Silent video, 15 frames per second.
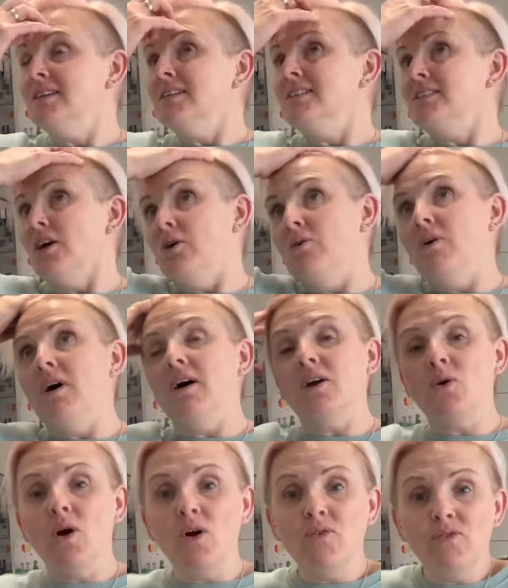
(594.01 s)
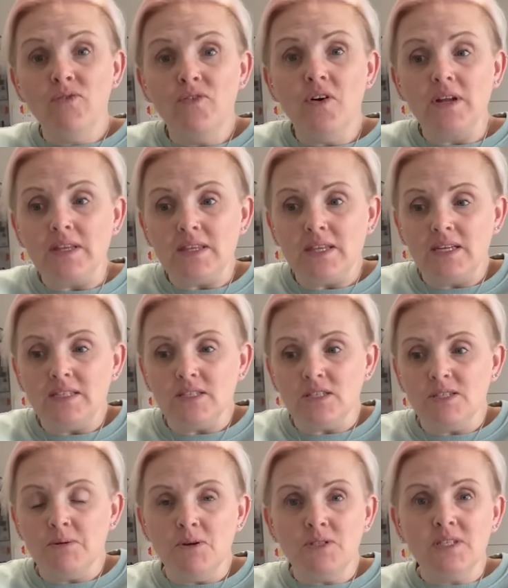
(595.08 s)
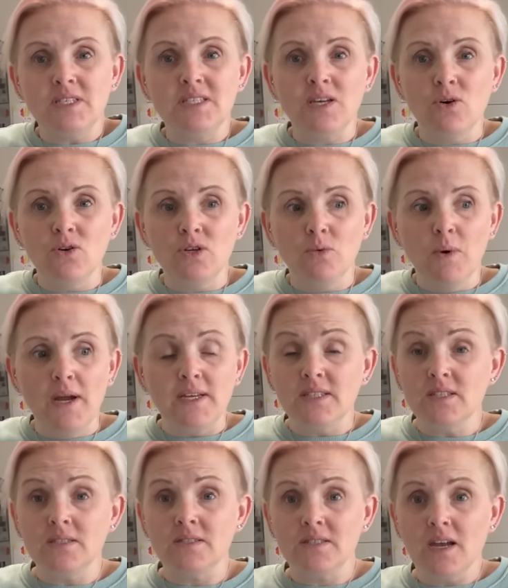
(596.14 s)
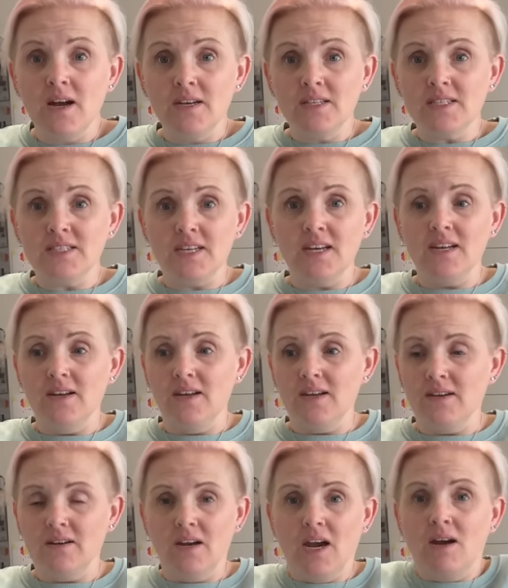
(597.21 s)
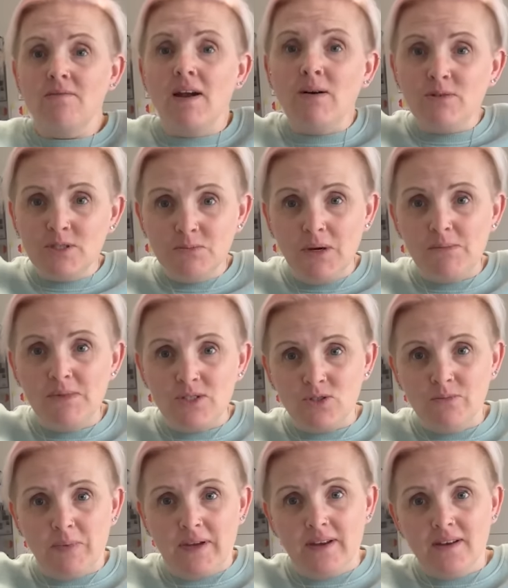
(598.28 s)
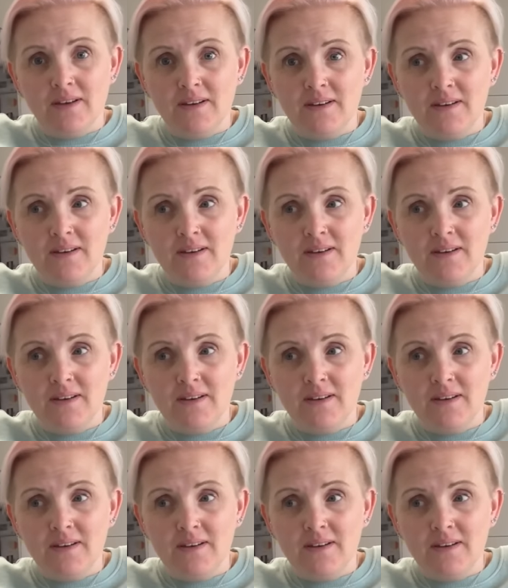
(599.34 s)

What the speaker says: so I quite often find things that are supposed to sit on your waist kind of sit like around my middle bit